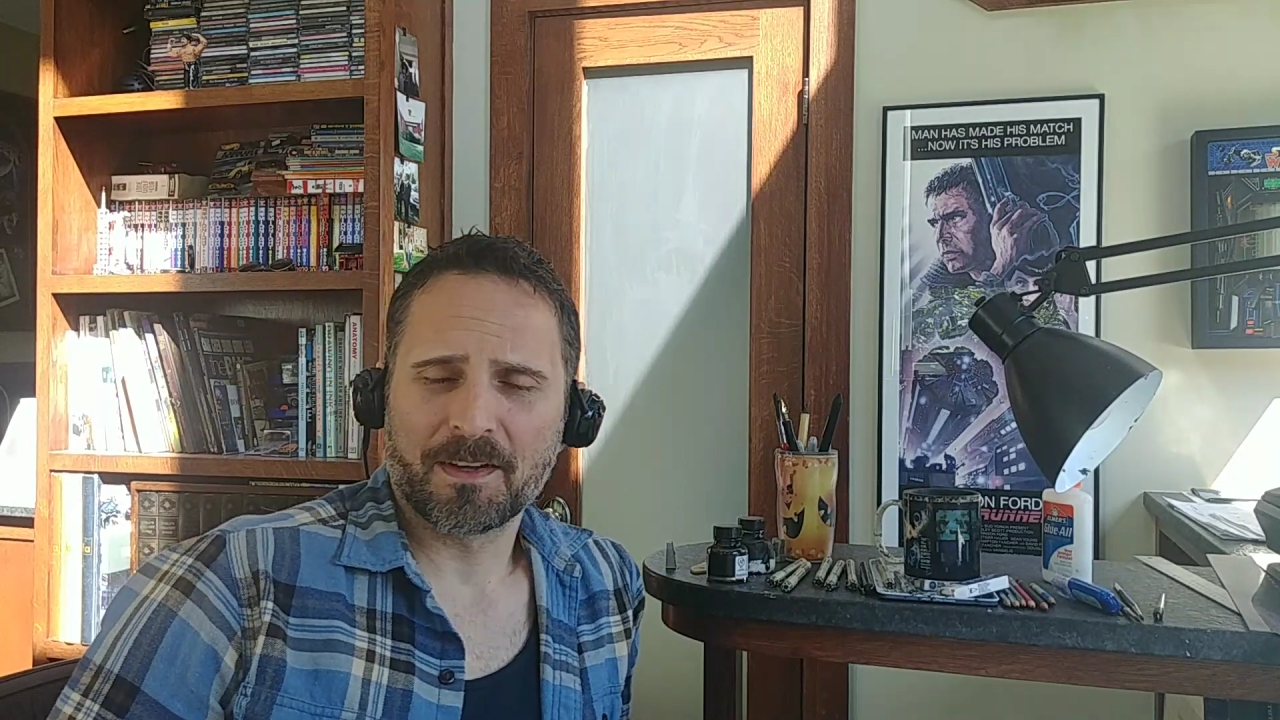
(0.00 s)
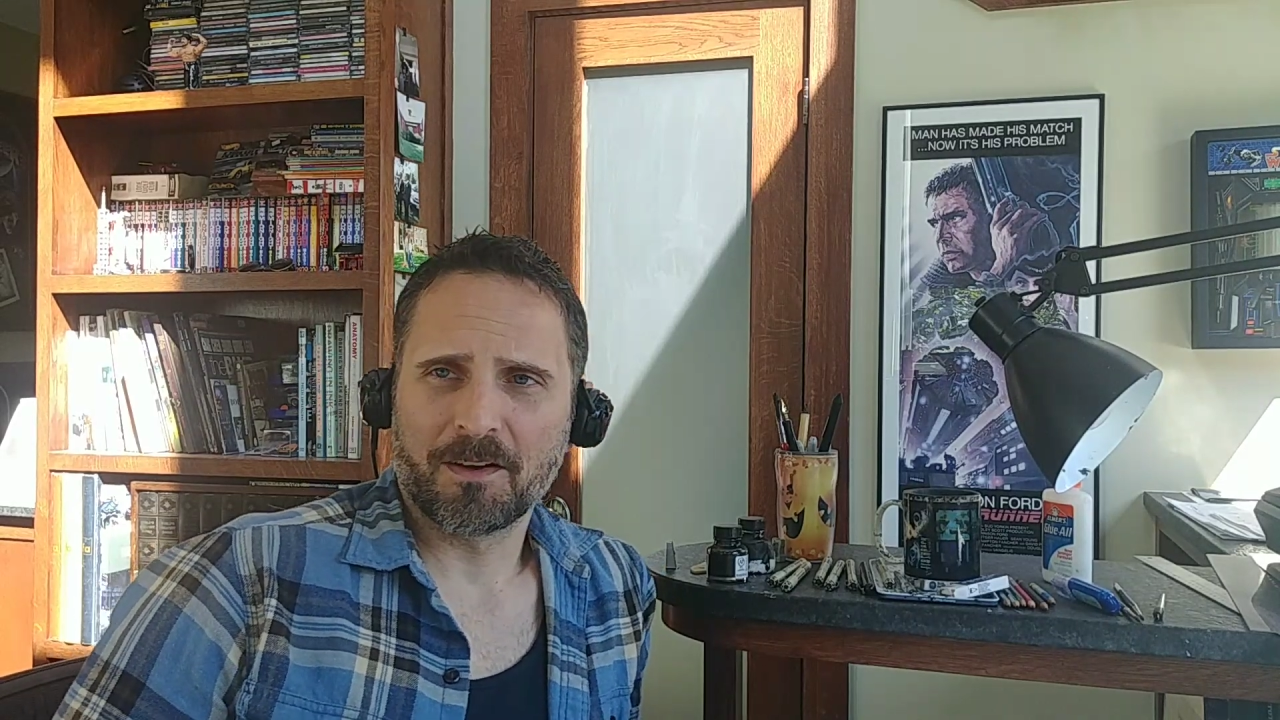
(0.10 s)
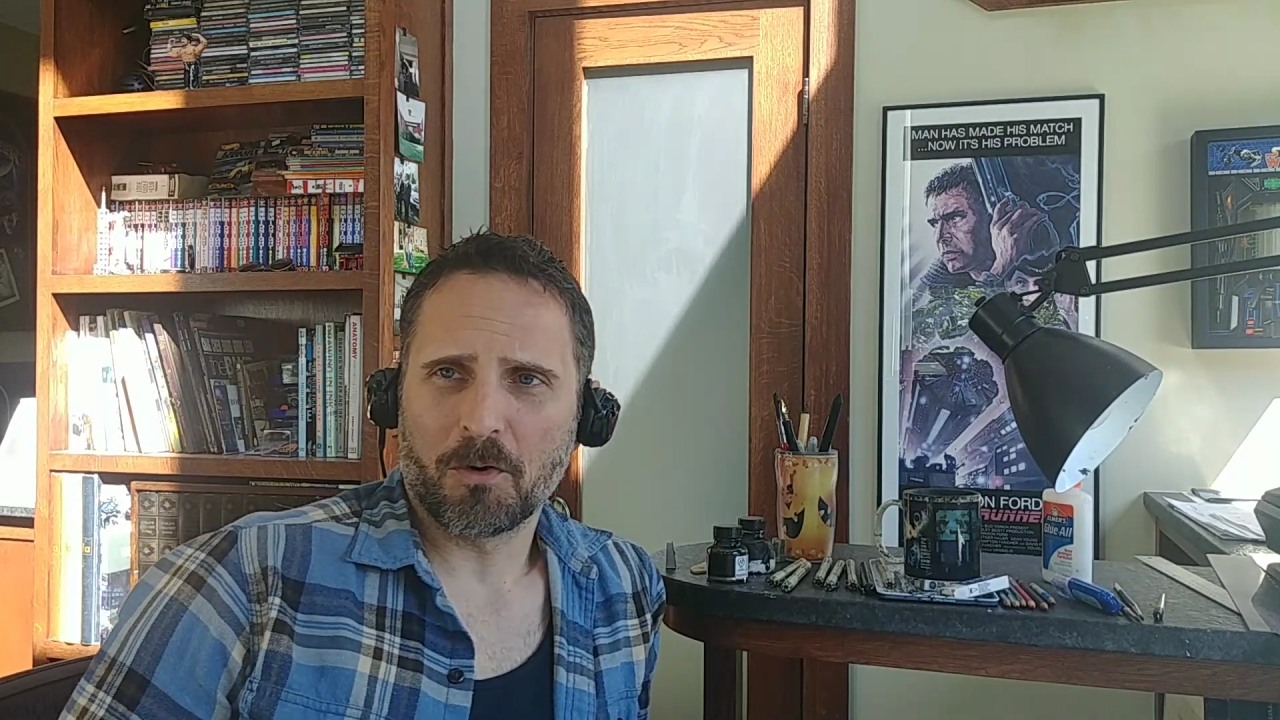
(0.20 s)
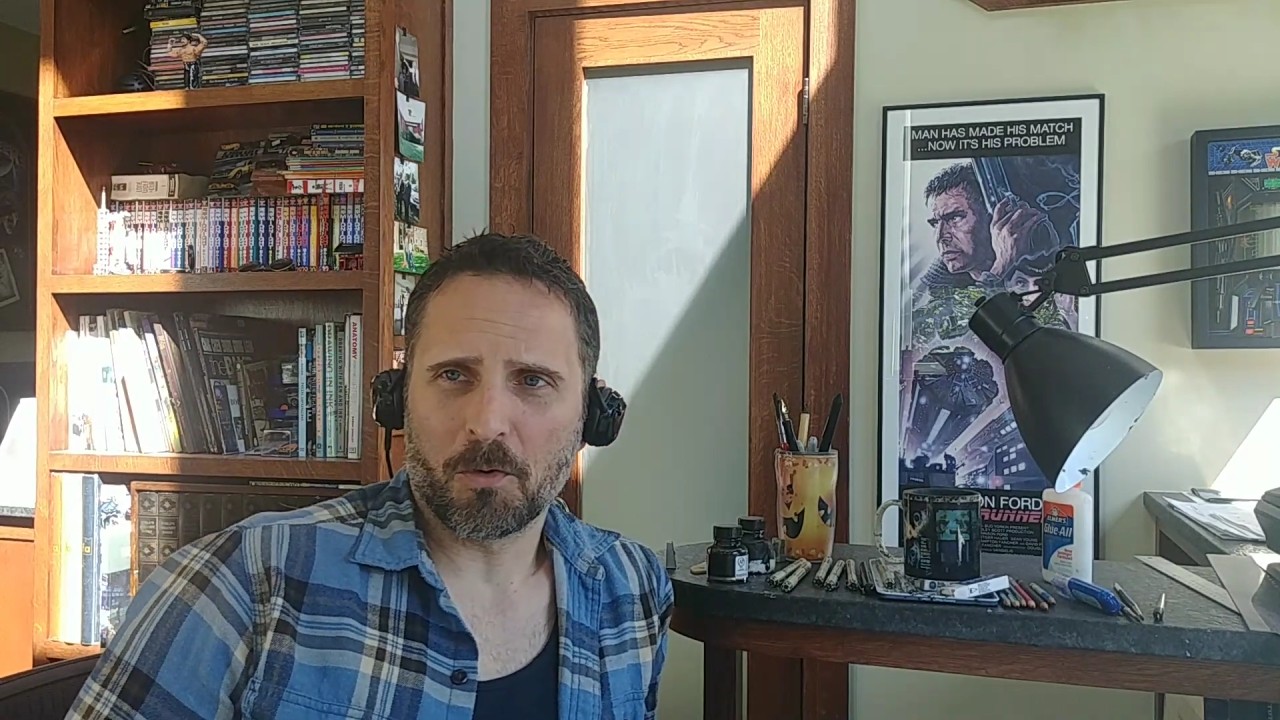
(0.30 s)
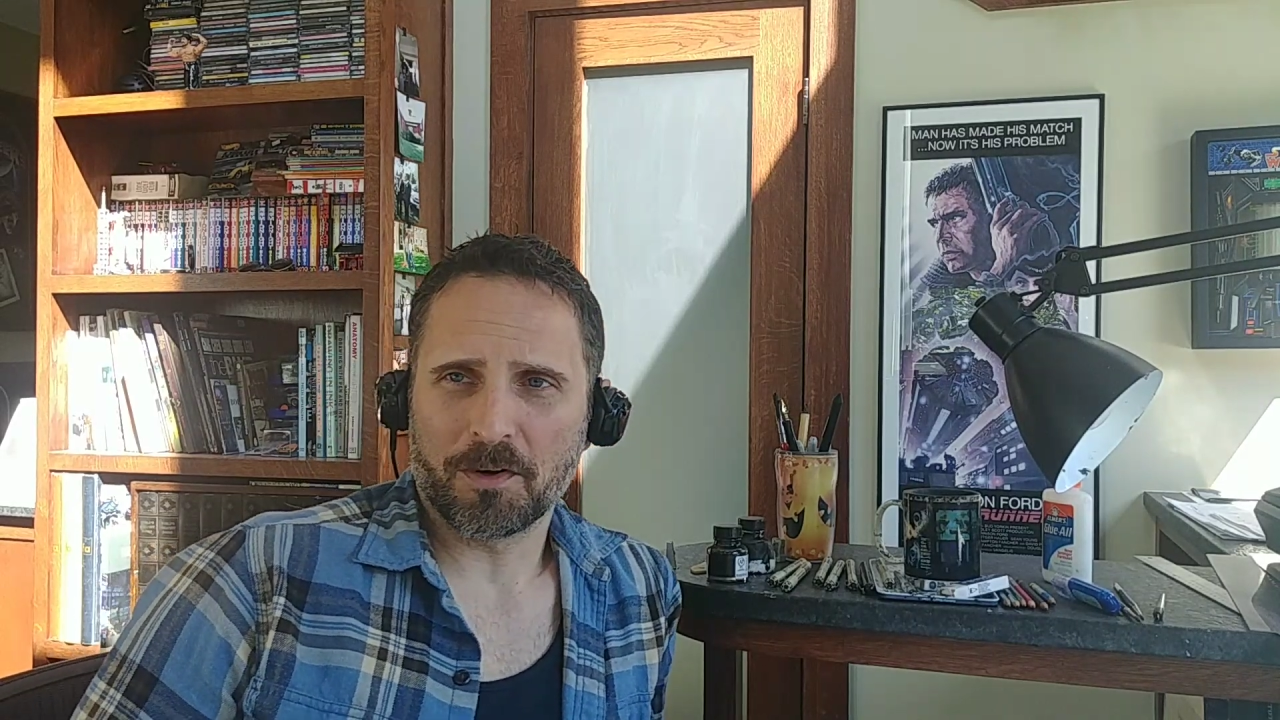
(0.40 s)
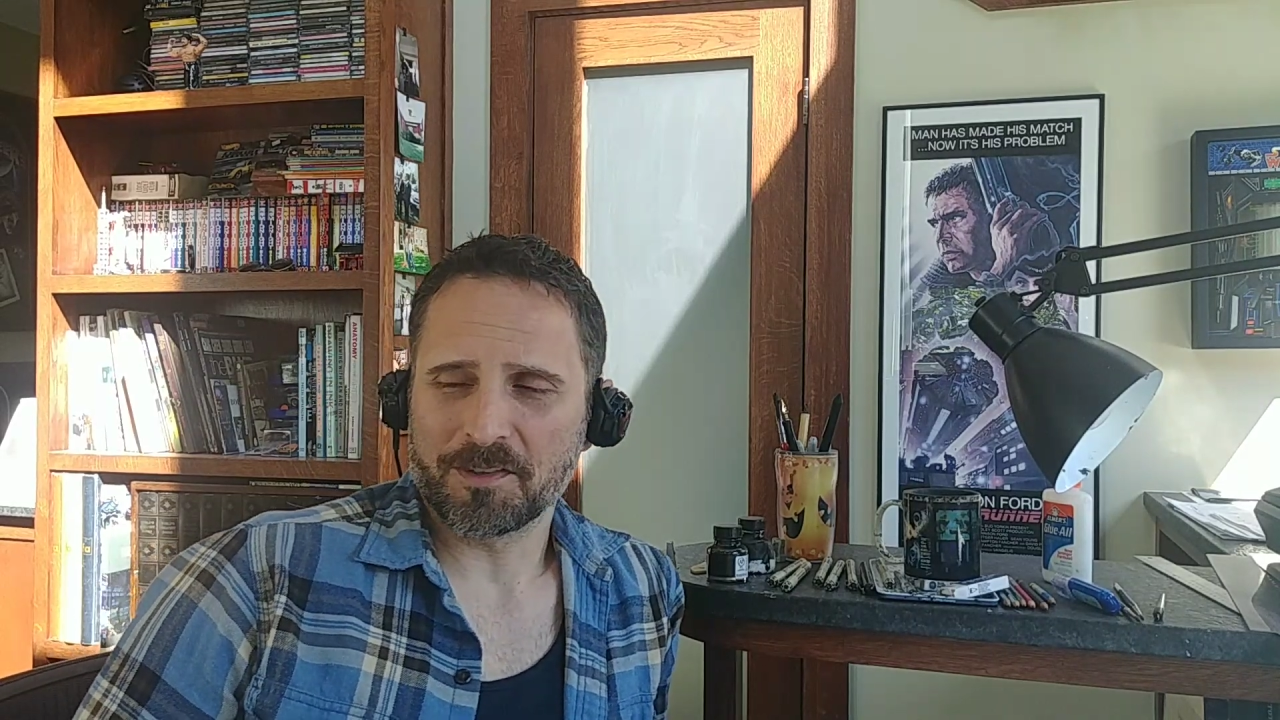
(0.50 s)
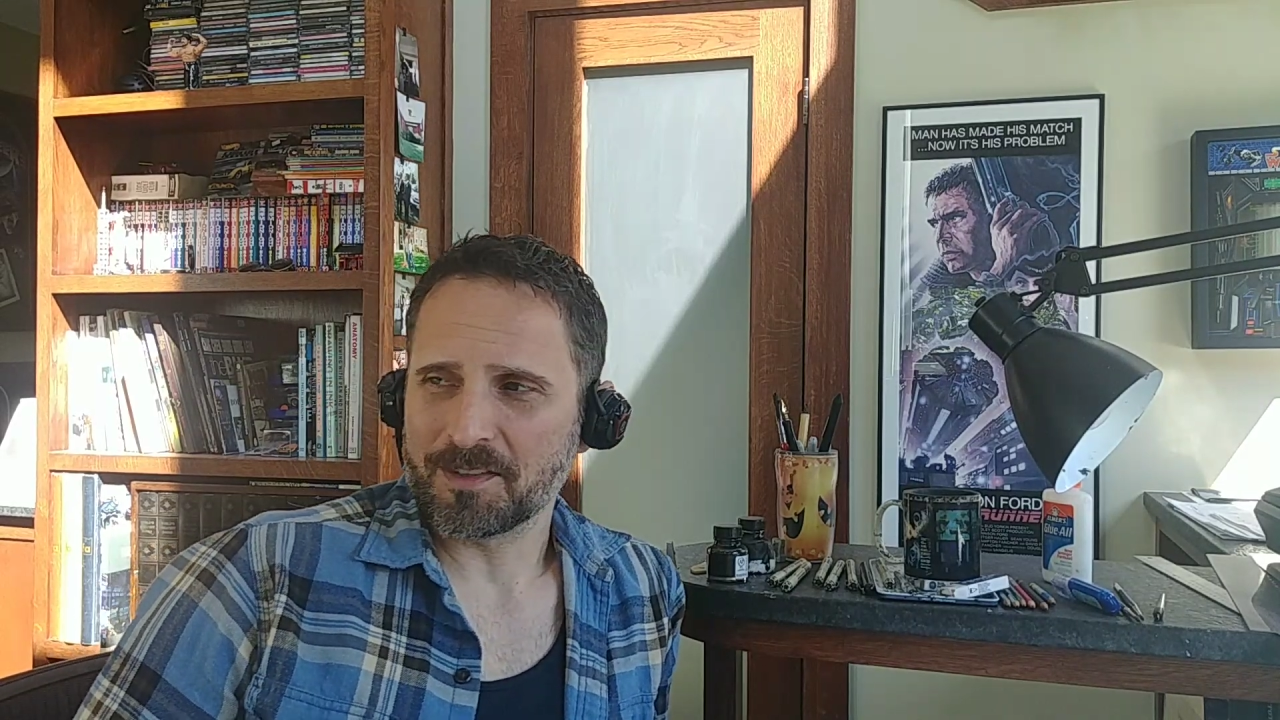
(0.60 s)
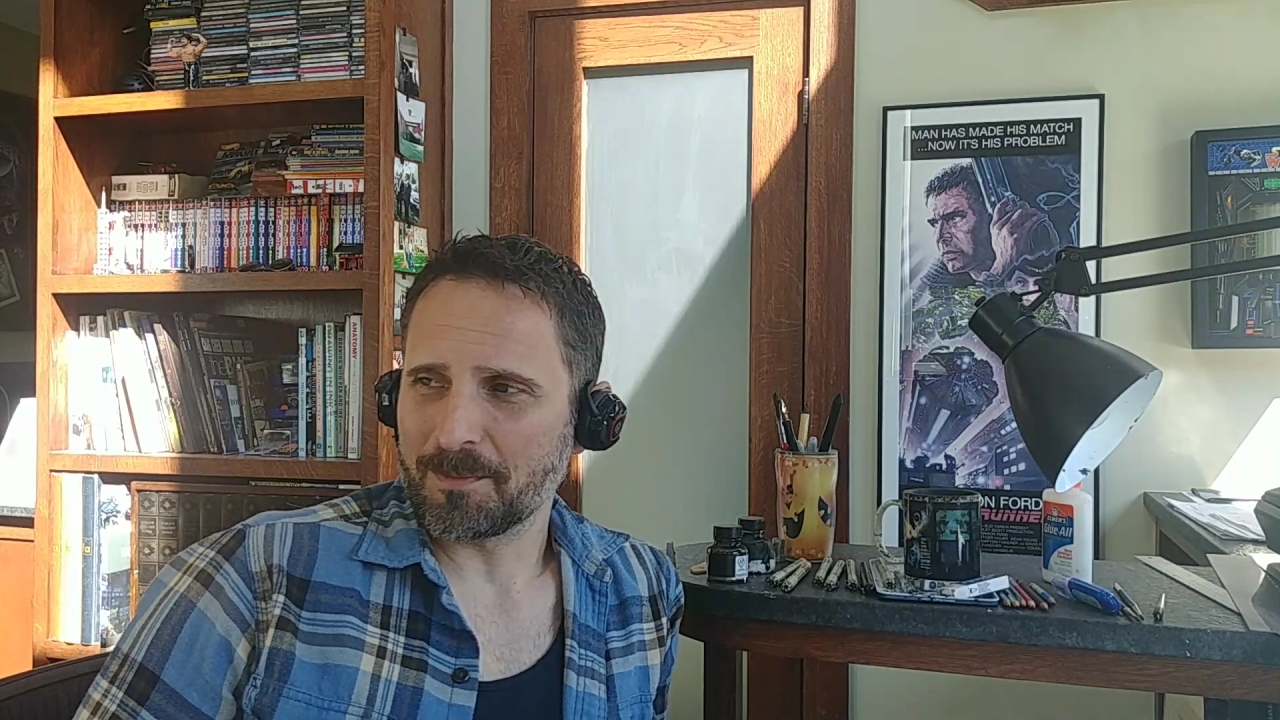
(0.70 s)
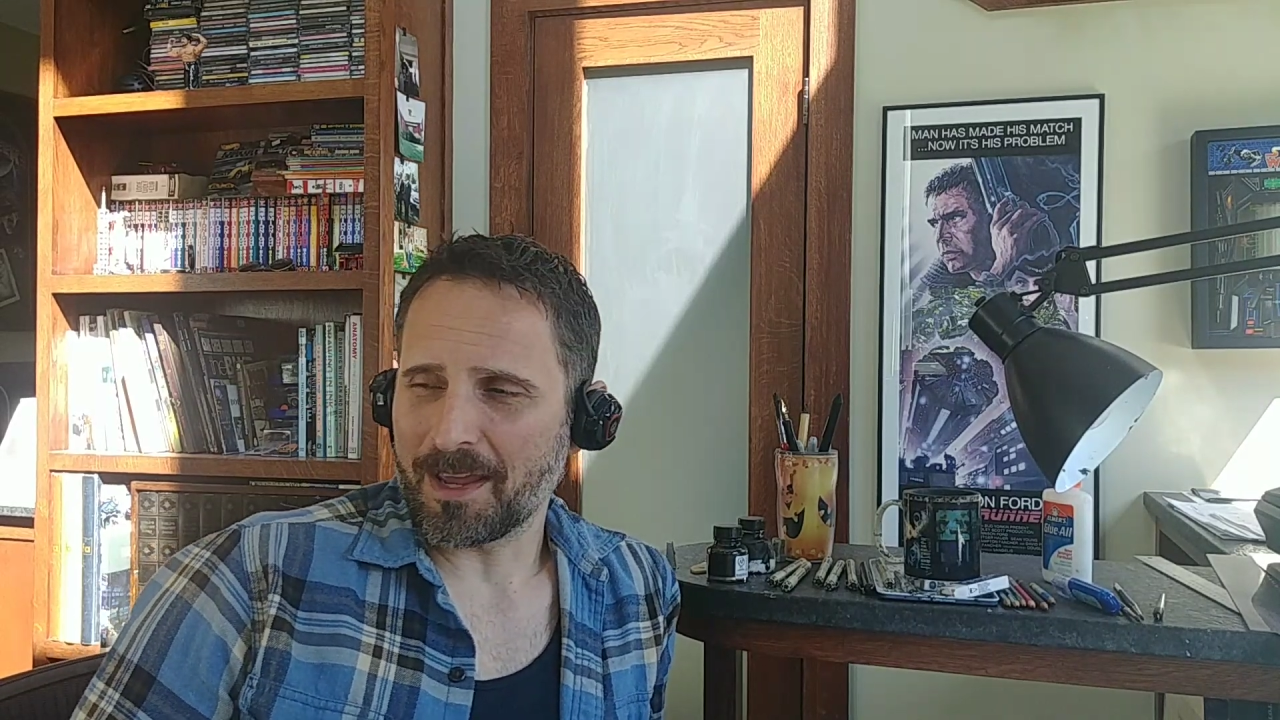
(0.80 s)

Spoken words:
or some